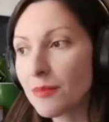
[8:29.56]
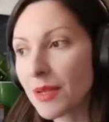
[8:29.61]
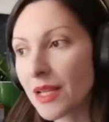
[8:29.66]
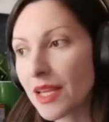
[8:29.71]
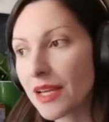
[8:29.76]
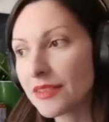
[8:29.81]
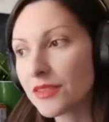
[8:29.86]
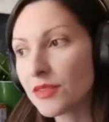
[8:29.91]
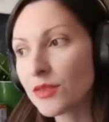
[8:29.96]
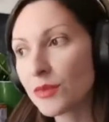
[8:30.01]
the
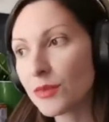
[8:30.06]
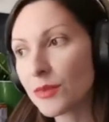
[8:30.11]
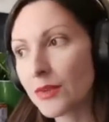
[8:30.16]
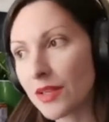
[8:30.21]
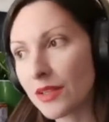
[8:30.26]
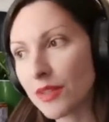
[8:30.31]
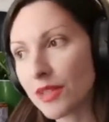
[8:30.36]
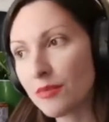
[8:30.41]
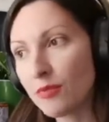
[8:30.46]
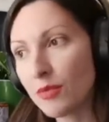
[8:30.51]
plant
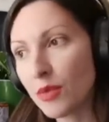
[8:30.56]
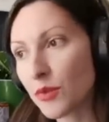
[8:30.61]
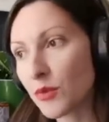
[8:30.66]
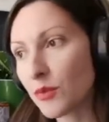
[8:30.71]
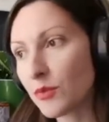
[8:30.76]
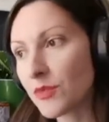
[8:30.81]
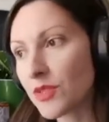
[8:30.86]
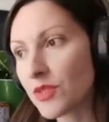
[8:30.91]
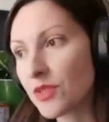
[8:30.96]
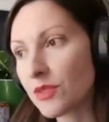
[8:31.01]
rarely
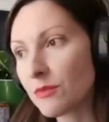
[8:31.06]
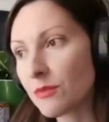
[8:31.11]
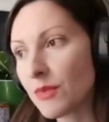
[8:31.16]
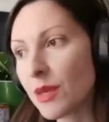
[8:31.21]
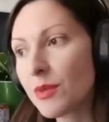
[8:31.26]
blooms.